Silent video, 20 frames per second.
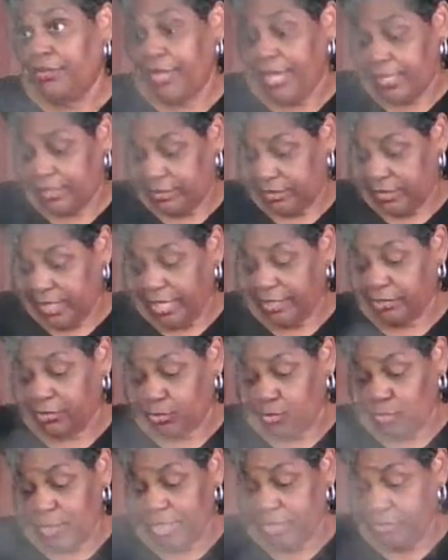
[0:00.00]
That's, that's
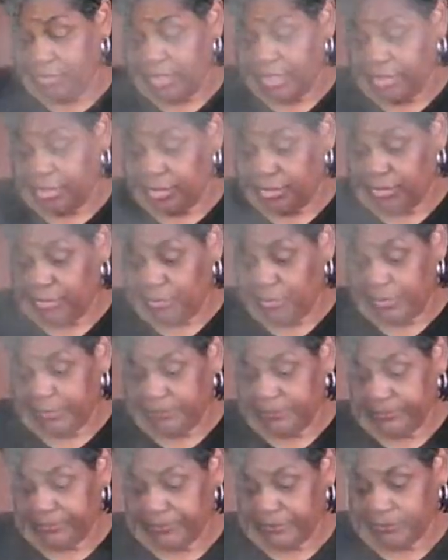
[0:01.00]
the way you need to do it.
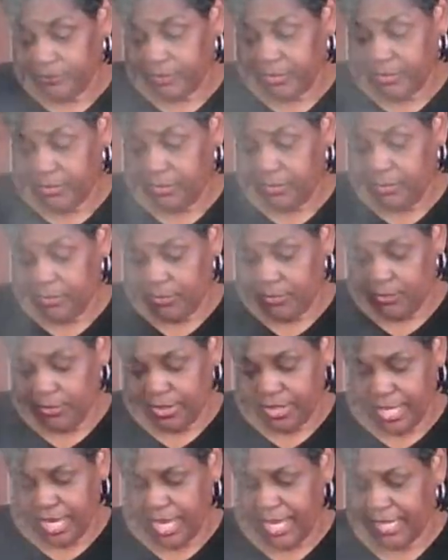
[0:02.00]
Ooh,
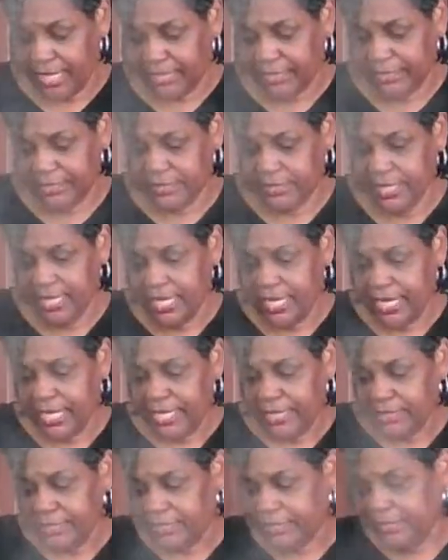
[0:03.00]
yes.
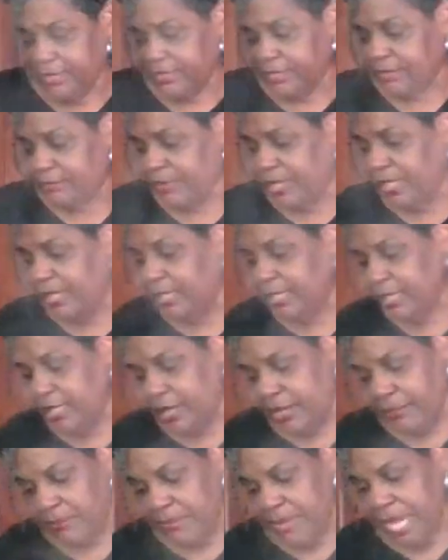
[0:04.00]
This is smelling
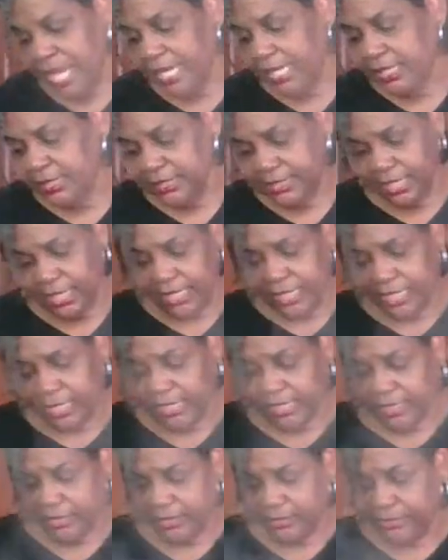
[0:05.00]

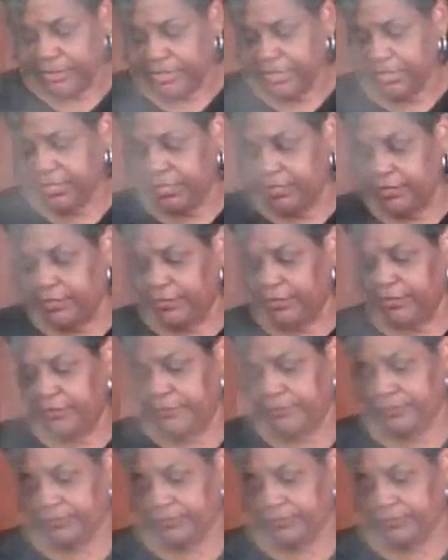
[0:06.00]
amazing. Let me see here.